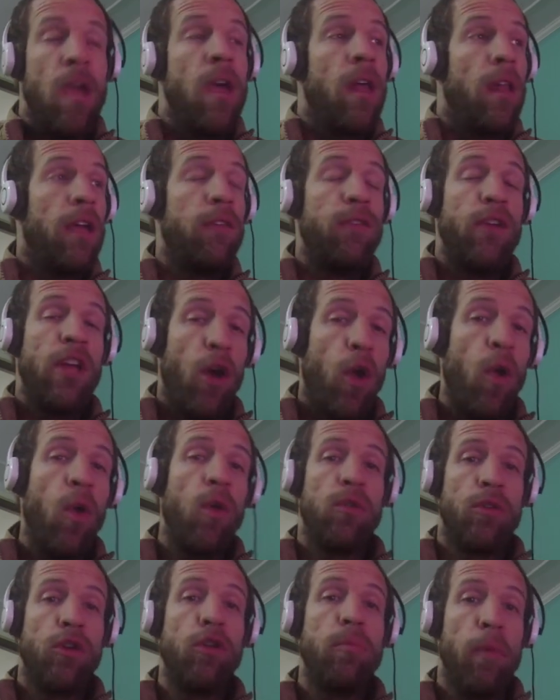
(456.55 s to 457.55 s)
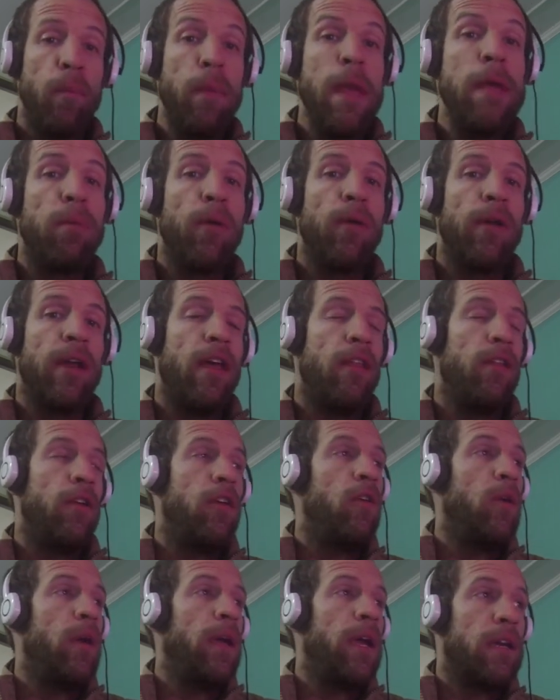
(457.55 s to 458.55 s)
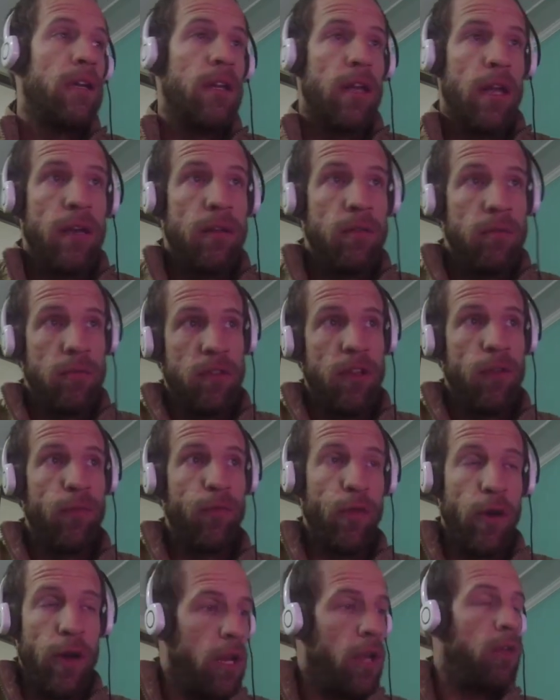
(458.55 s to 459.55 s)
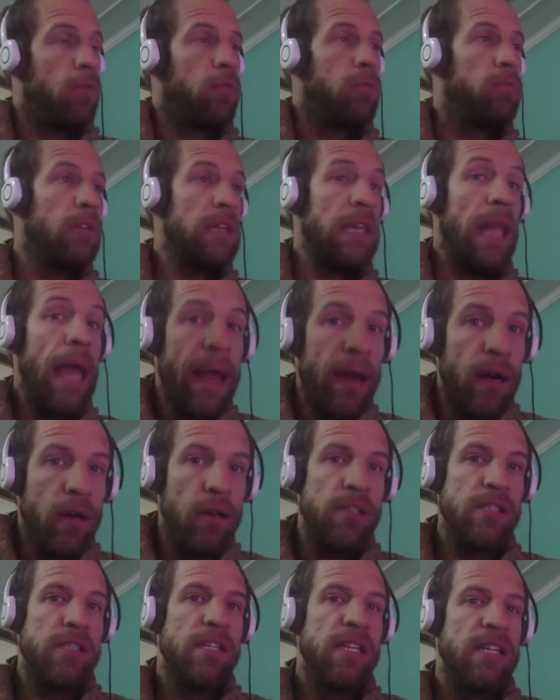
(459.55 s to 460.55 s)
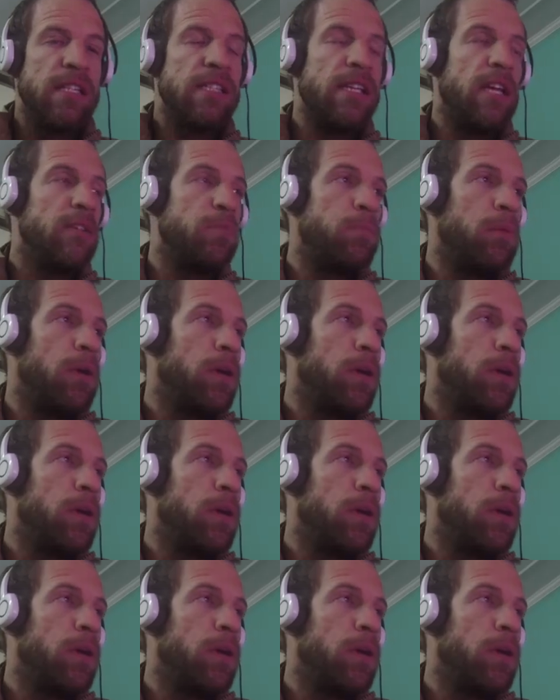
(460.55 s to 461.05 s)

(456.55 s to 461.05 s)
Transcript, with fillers: Like if you get a whole group of people together doing it in different layers, then it sounds pretty